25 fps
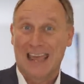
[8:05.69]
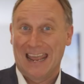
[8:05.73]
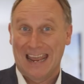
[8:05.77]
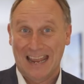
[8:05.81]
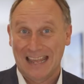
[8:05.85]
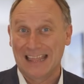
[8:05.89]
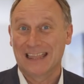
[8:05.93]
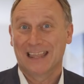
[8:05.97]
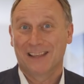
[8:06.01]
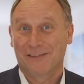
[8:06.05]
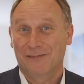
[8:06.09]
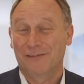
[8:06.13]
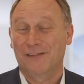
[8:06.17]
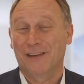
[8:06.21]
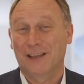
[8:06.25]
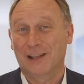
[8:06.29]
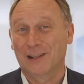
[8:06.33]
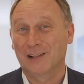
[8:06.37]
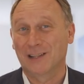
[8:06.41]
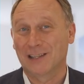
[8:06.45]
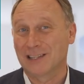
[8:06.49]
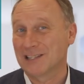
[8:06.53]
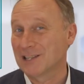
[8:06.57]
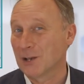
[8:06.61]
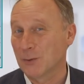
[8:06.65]
in the
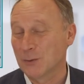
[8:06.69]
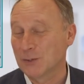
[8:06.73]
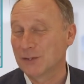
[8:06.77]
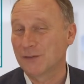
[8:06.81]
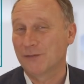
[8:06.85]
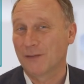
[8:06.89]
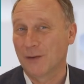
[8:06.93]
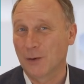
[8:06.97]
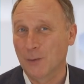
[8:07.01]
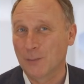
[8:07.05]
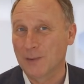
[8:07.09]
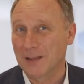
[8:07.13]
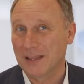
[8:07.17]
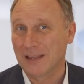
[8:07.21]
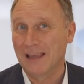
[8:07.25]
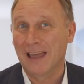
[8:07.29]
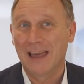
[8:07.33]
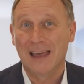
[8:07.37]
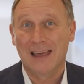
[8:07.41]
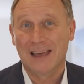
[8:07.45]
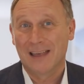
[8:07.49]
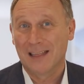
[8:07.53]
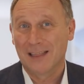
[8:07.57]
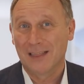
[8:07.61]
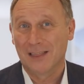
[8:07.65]
field as I was filming
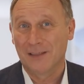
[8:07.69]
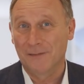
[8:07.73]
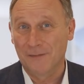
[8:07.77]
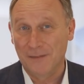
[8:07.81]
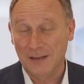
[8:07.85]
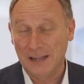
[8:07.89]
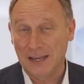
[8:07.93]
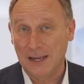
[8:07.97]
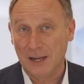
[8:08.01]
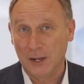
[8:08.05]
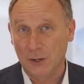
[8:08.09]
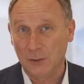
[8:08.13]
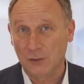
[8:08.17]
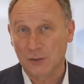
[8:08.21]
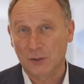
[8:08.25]
the video.